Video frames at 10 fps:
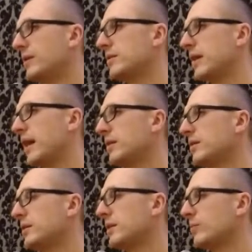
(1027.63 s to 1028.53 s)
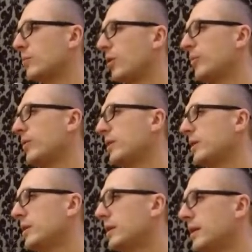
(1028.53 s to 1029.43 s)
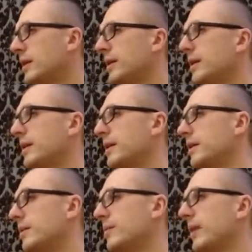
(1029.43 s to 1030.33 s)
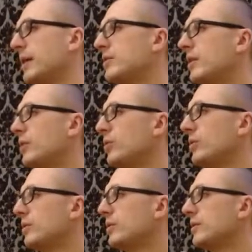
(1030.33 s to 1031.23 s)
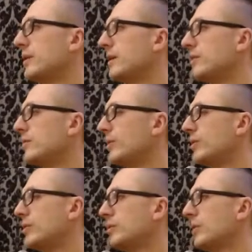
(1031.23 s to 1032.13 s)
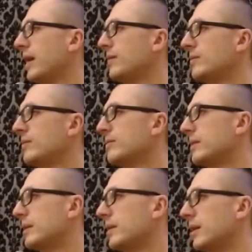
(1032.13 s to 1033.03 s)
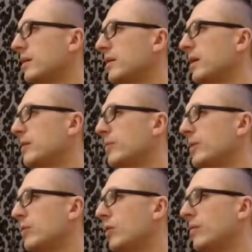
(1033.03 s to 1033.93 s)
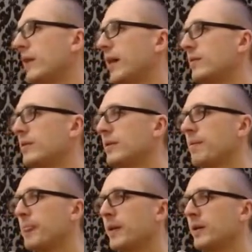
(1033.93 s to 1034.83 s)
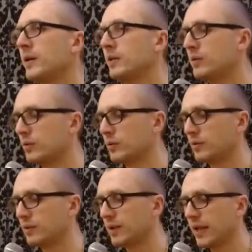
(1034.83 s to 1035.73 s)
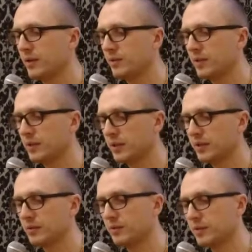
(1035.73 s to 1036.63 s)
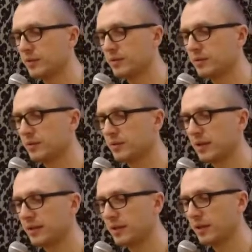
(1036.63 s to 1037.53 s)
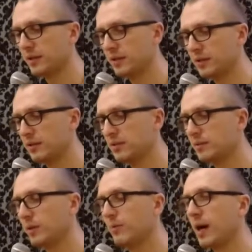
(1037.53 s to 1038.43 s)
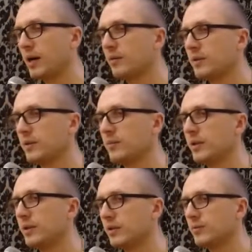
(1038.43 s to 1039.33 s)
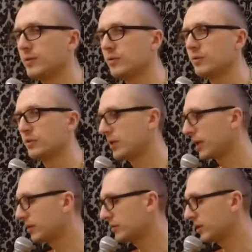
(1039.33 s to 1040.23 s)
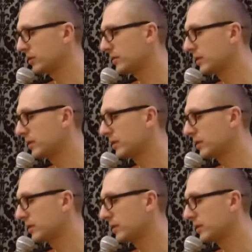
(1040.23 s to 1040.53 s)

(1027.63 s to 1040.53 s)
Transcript: standards, can properly execute spiritual life, ultimate goal of life. So anything that we study and read in Srimad Bhagavatam in the spiritual culture,